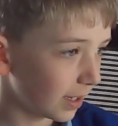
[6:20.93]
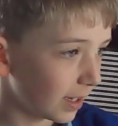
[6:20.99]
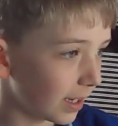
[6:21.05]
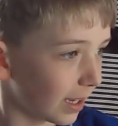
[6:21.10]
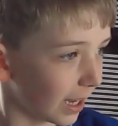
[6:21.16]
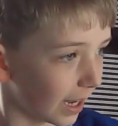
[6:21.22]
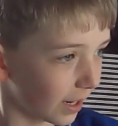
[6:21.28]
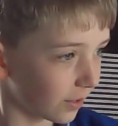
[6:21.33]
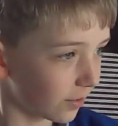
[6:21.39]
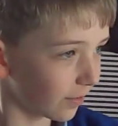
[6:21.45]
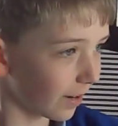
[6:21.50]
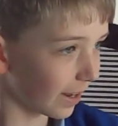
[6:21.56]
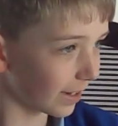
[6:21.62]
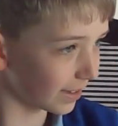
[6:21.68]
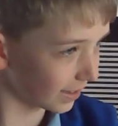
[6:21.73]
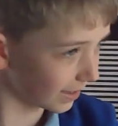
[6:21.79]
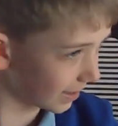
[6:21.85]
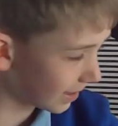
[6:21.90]
Anoret
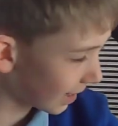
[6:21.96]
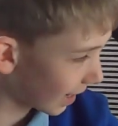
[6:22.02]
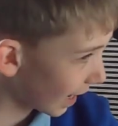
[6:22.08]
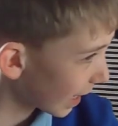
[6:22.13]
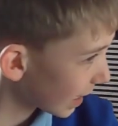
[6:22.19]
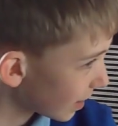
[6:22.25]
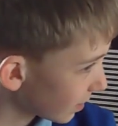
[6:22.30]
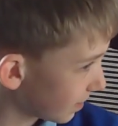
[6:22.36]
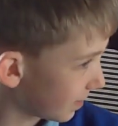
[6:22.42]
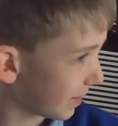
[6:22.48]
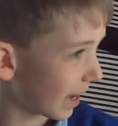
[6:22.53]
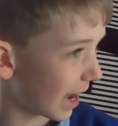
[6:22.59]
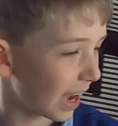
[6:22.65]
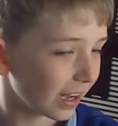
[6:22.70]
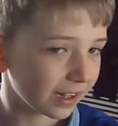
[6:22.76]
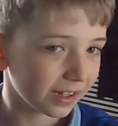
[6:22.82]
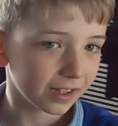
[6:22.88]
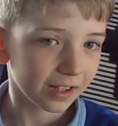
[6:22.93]
decided that
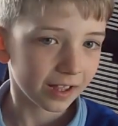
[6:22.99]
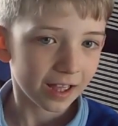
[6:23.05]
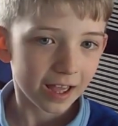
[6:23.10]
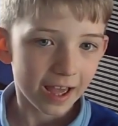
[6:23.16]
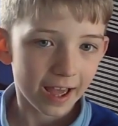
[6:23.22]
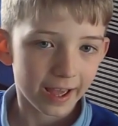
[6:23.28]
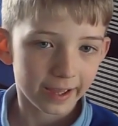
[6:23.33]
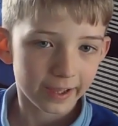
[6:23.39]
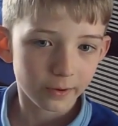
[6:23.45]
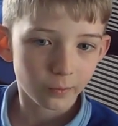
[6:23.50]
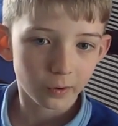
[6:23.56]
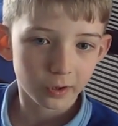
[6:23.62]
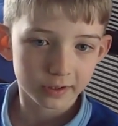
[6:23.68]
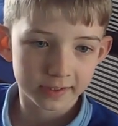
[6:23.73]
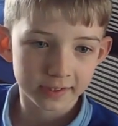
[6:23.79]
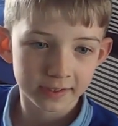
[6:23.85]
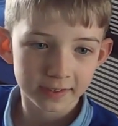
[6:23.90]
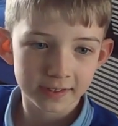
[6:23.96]
it
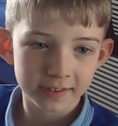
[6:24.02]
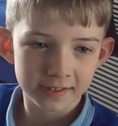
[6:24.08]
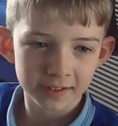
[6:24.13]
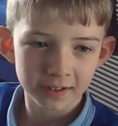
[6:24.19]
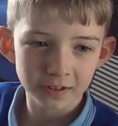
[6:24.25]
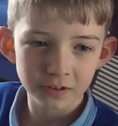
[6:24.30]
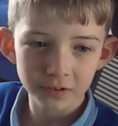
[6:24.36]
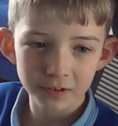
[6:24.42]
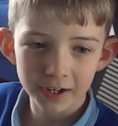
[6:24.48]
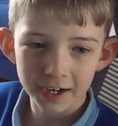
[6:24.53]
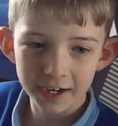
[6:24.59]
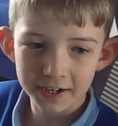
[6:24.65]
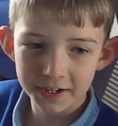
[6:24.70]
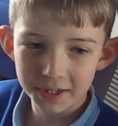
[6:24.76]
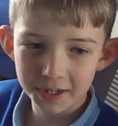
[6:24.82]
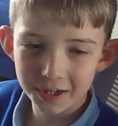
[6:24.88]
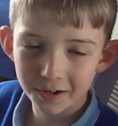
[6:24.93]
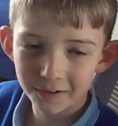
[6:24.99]
wasn't a good
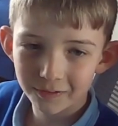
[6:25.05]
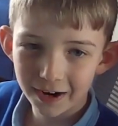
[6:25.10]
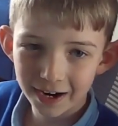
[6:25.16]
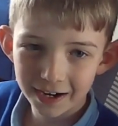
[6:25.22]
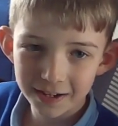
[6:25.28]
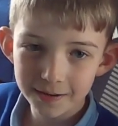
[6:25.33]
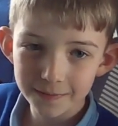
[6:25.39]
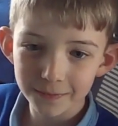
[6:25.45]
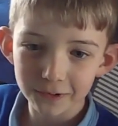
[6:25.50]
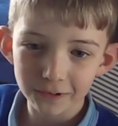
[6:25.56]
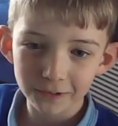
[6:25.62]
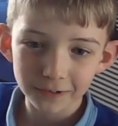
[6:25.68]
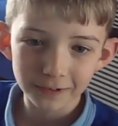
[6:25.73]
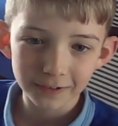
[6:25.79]
idea anymore,